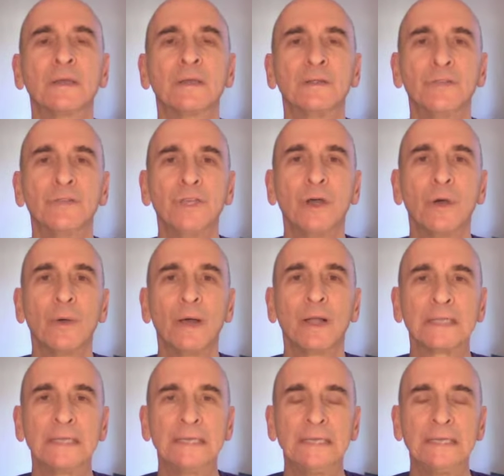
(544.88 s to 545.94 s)
G O
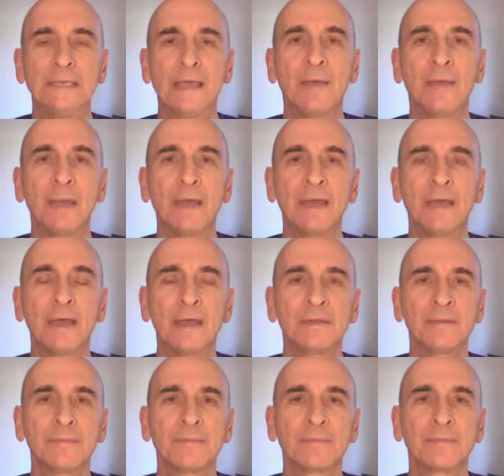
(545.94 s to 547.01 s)
L E M A
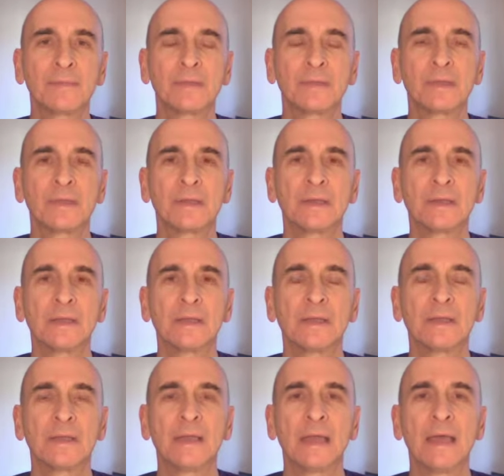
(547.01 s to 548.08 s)
N.
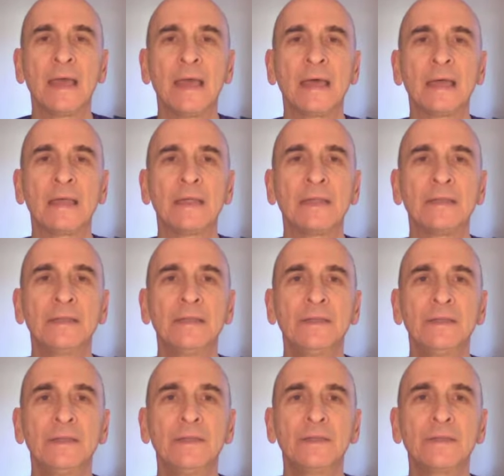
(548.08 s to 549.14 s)
And
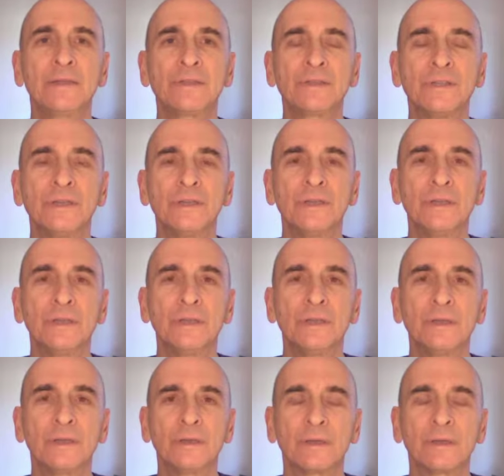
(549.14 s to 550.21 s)
he is
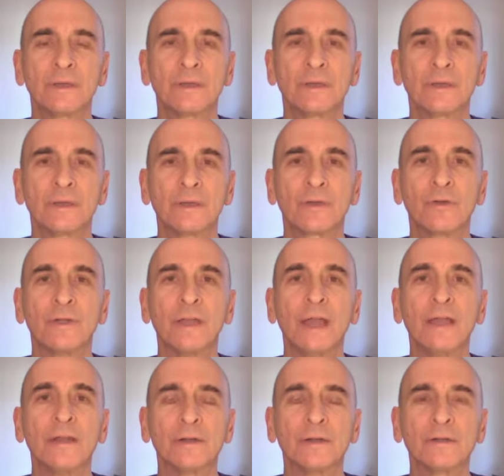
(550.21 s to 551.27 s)
the
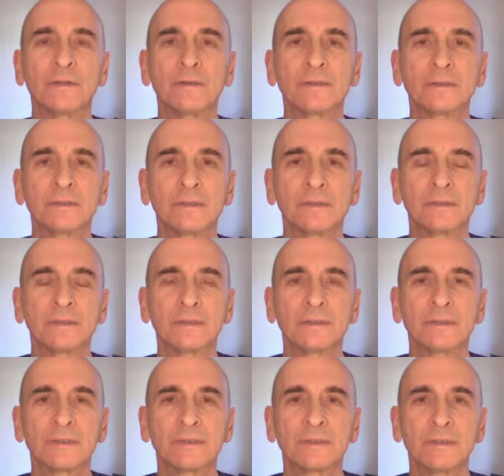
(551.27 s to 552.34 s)
creator
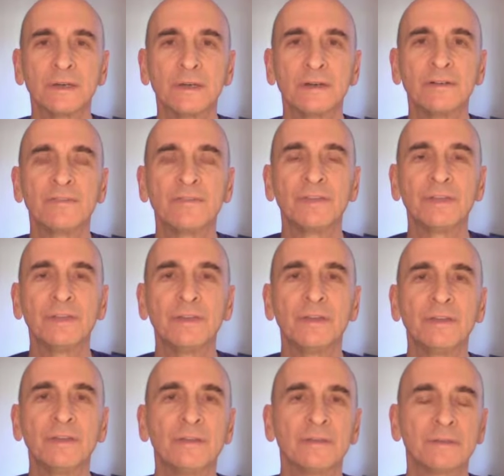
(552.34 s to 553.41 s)
of
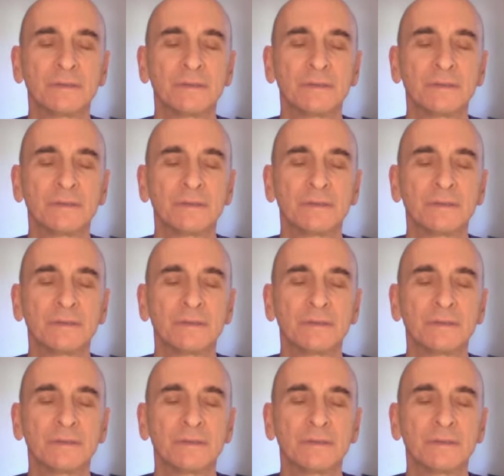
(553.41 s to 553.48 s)
the,